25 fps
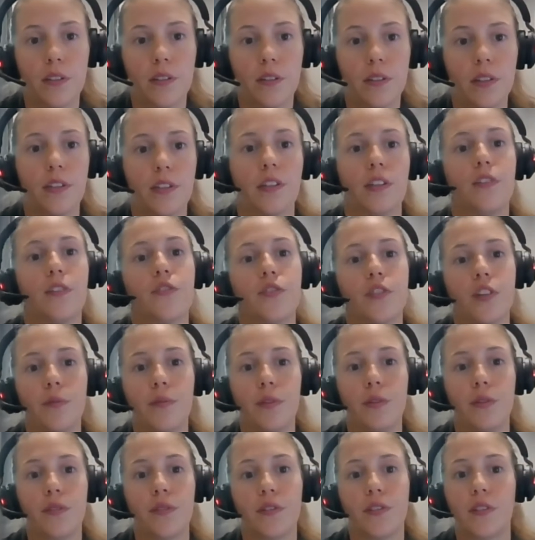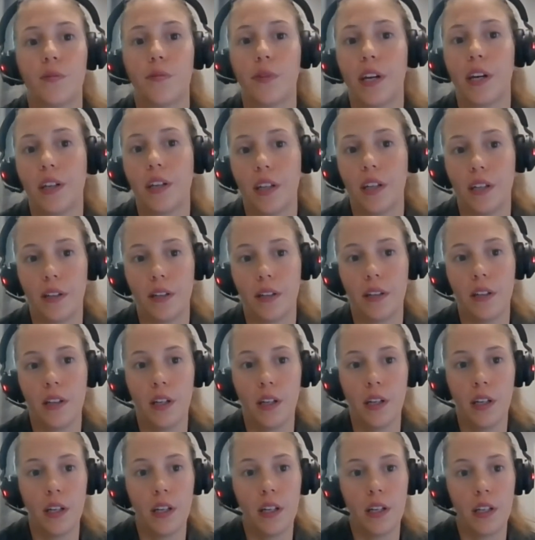you can contribute to spreading
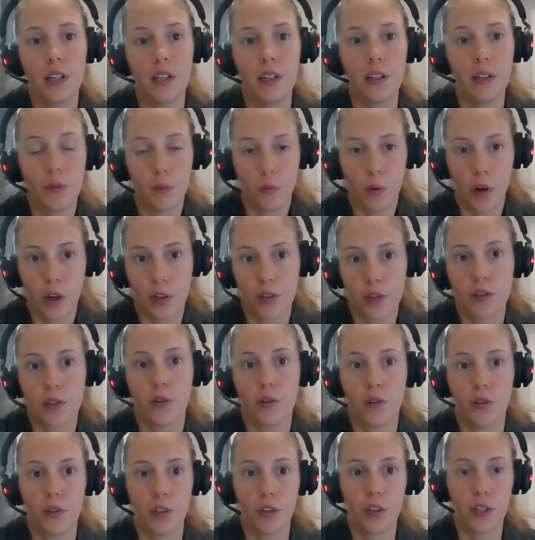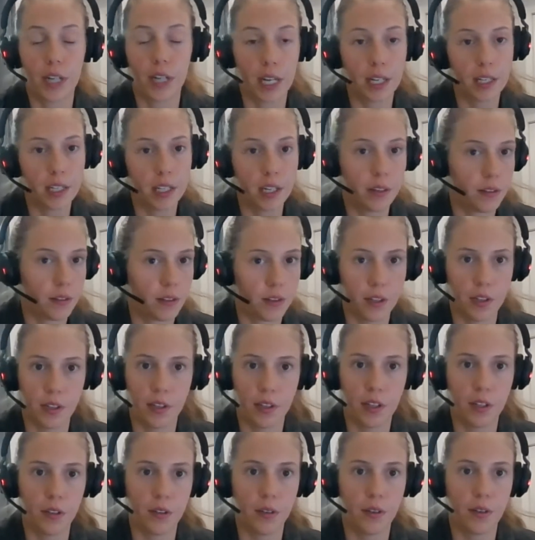water soldier or any other
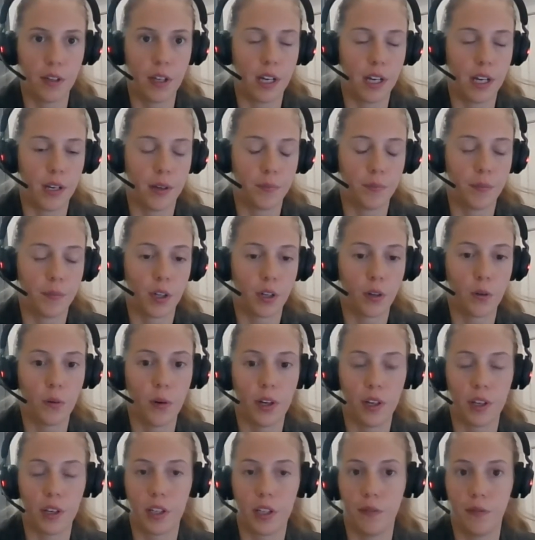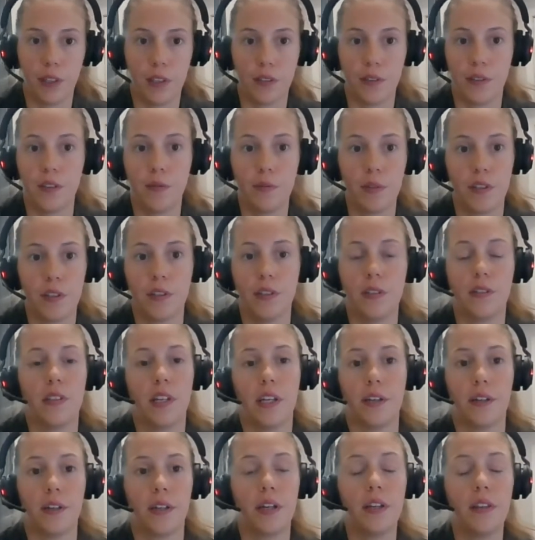in, uh, aquatic invasive species
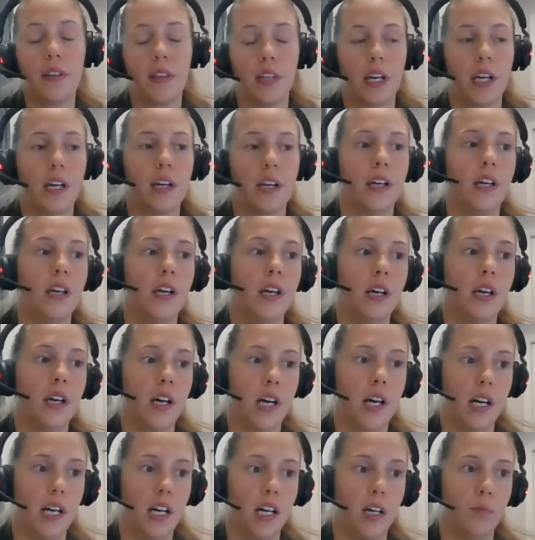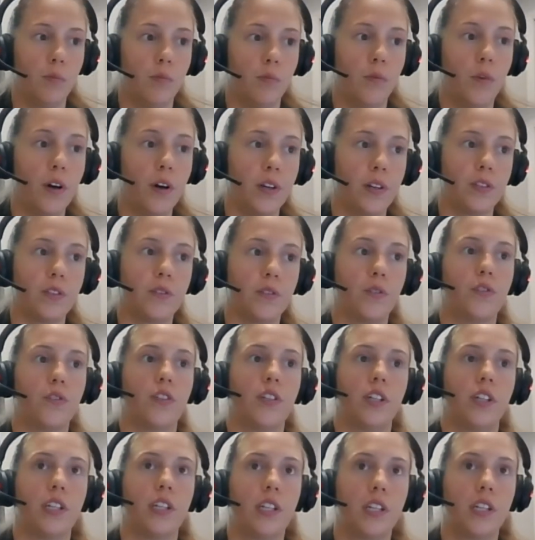that are in there. Um, water
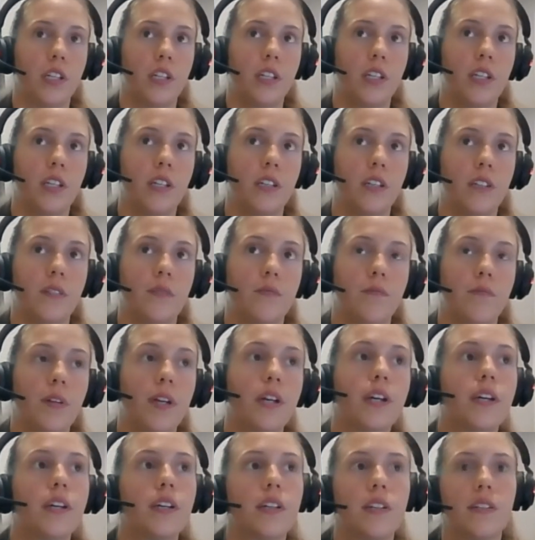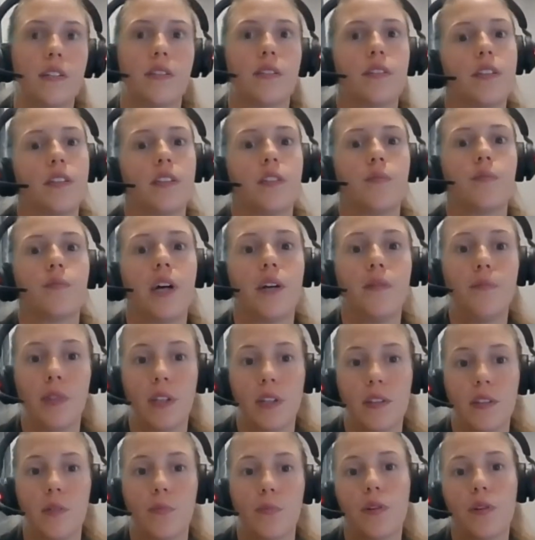soldier is very easily spread
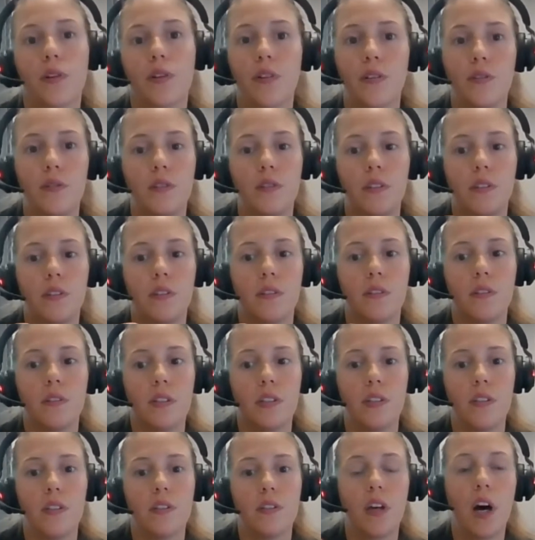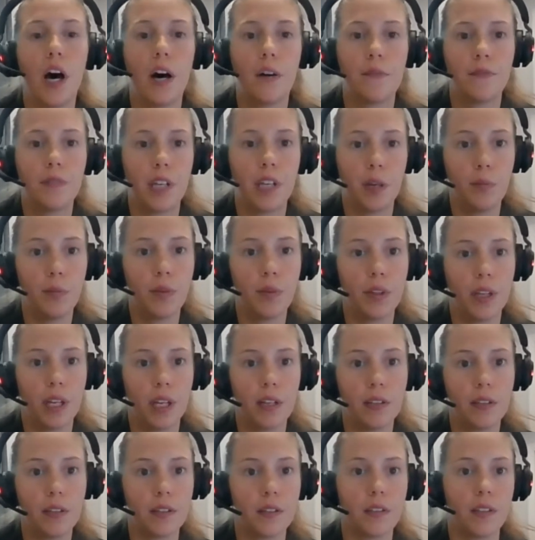because it produces these offset
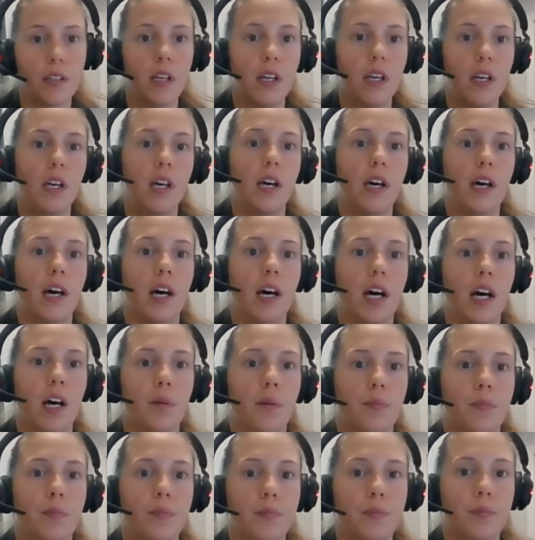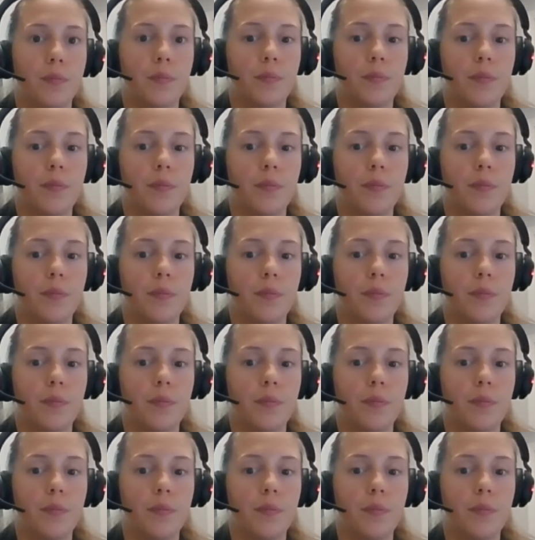plants, um,